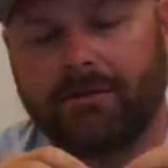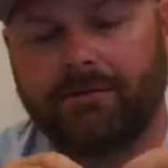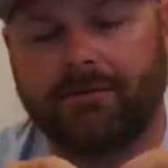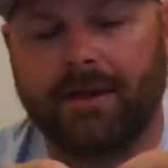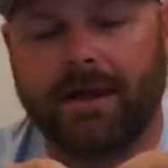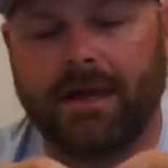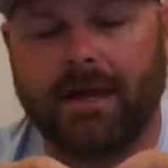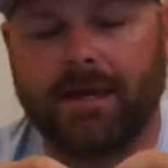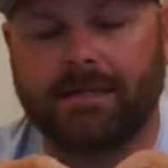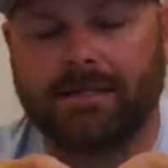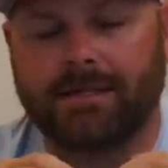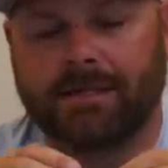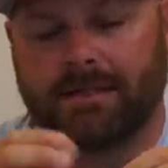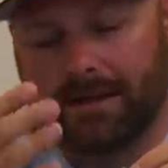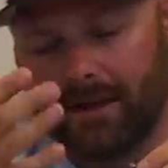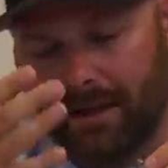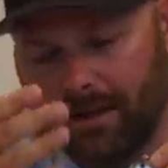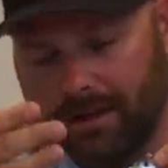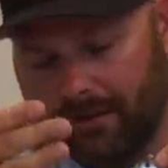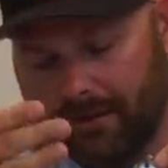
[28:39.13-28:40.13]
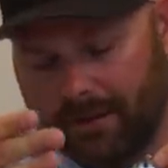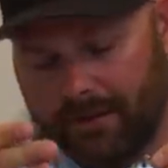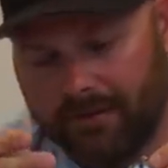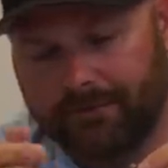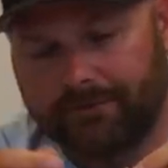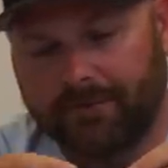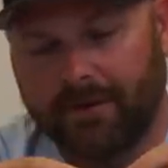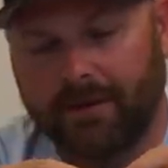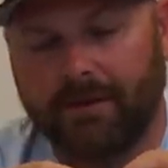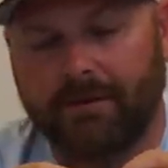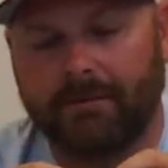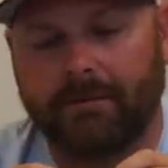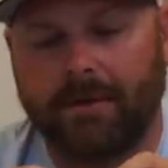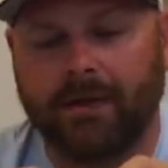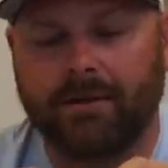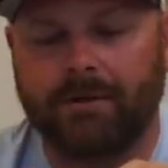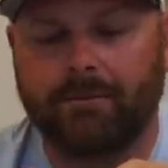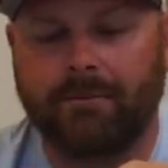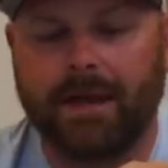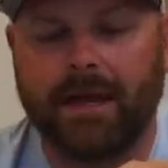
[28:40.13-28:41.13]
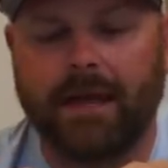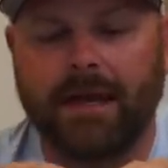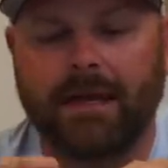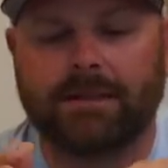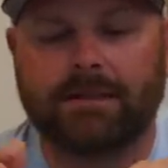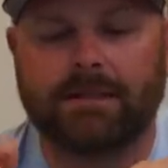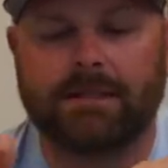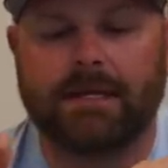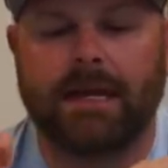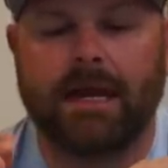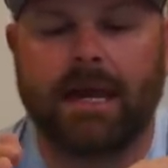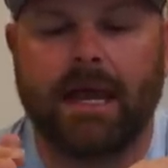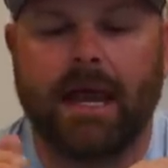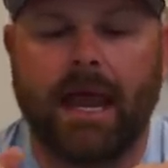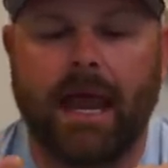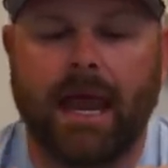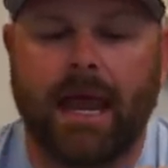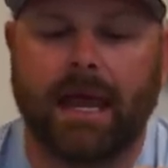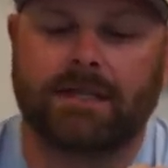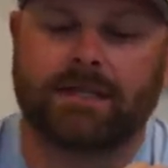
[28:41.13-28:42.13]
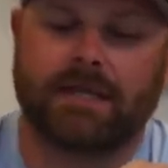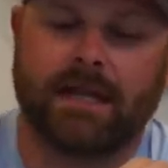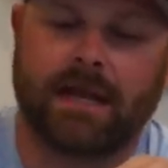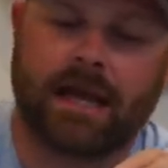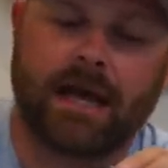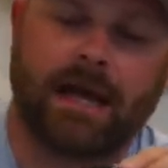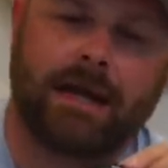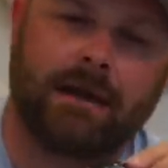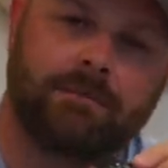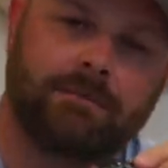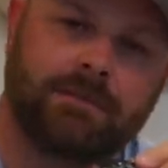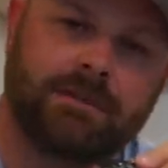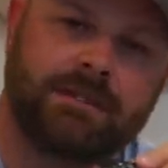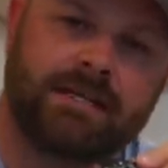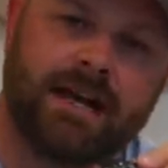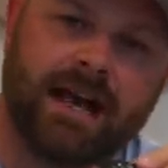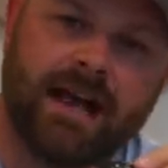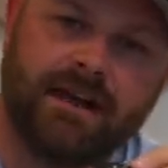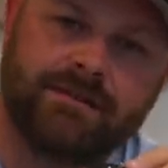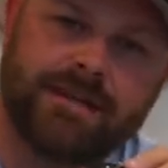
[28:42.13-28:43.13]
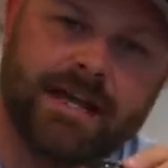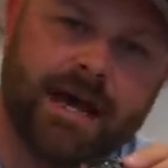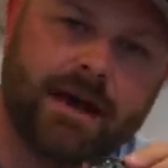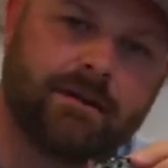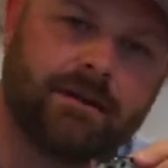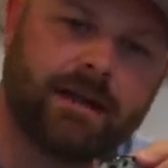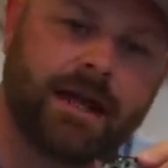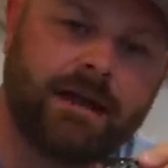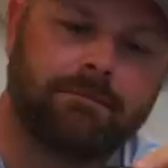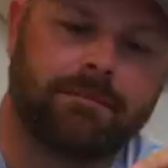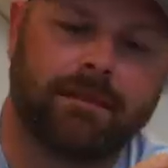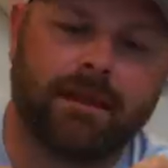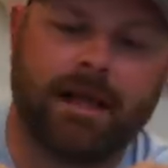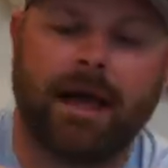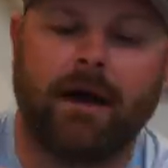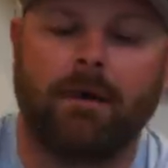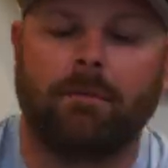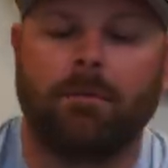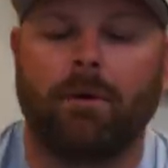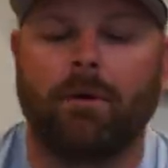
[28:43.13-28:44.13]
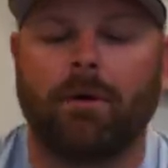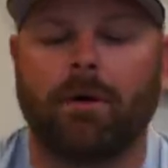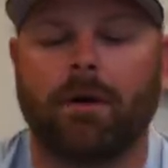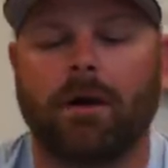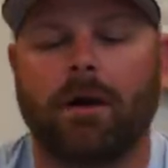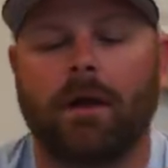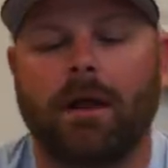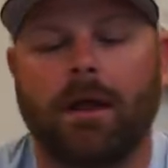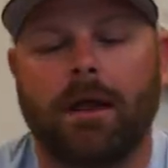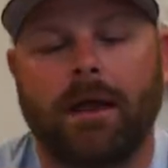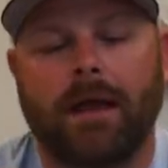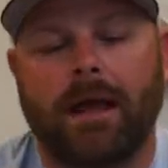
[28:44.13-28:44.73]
the face, on the, on the front of the, of the bait, and it's gonna kind of dive down and plow more.